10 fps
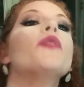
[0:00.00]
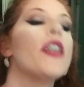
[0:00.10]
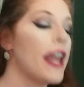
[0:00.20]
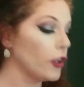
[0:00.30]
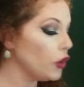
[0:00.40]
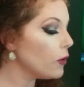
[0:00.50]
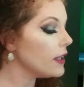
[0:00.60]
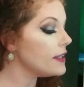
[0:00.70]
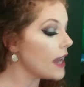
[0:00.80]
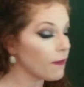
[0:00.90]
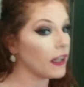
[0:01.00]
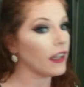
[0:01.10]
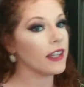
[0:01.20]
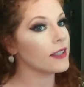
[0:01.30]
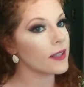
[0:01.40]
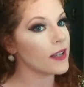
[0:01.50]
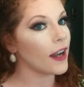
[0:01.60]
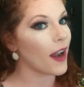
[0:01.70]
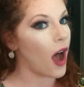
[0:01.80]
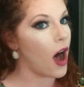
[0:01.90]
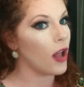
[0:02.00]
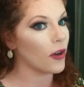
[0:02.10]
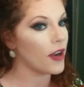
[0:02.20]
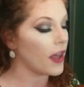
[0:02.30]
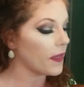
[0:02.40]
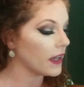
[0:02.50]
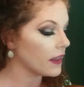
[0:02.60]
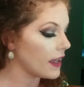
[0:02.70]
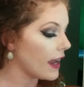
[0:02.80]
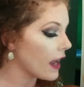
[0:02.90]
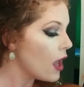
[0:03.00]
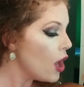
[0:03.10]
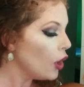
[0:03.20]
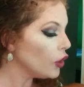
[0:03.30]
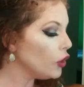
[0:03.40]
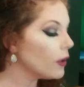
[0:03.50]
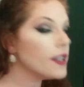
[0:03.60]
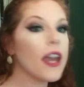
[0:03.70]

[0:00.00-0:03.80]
Now you could definitely, this is not an all or nothing thing, you could